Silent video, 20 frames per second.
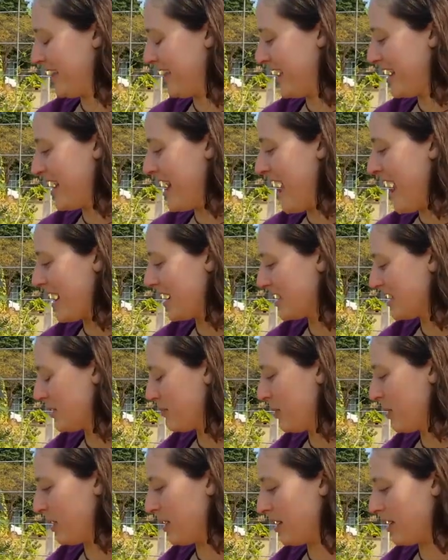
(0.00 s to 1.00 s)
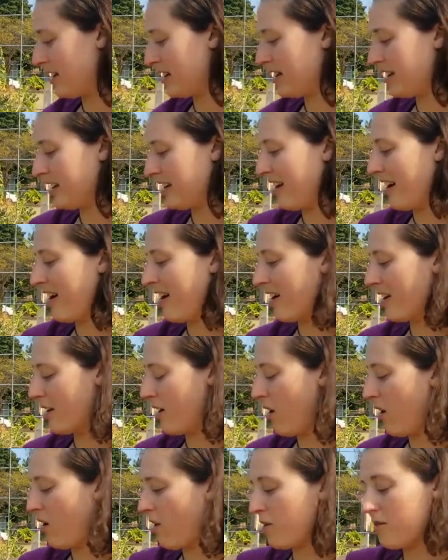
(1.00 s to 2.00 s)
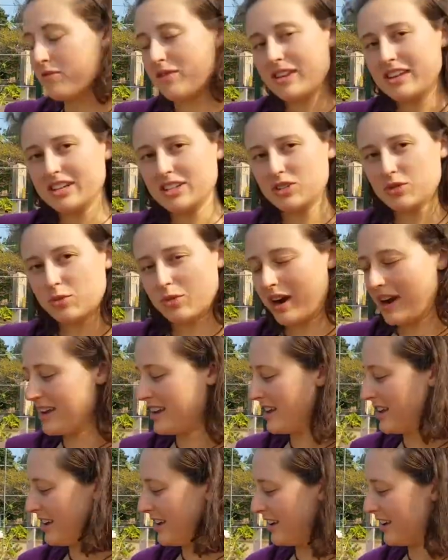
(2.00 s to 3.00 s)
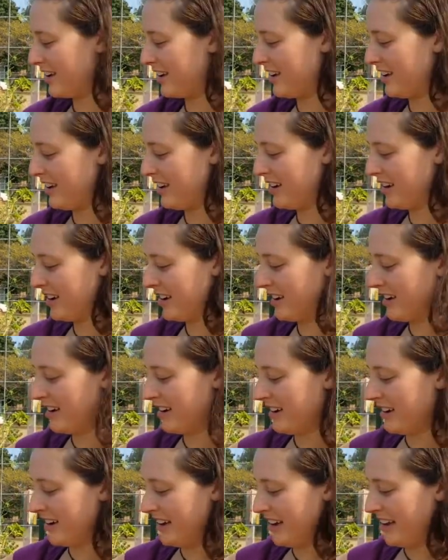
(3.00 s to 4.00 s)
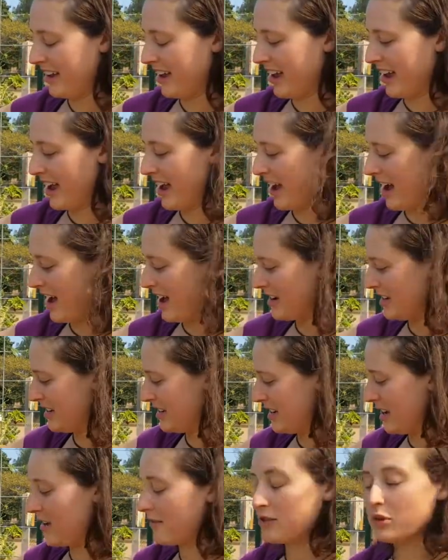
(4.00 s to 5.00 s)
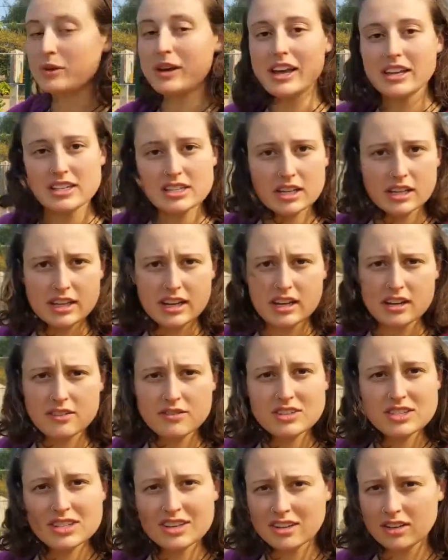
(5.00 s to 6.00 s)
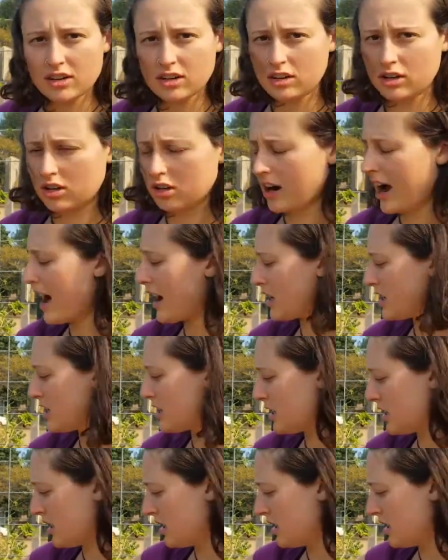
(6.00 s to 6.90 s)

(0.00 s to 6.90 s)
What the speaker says: The next part are all these right here. And if you guess the leaves, you're correct.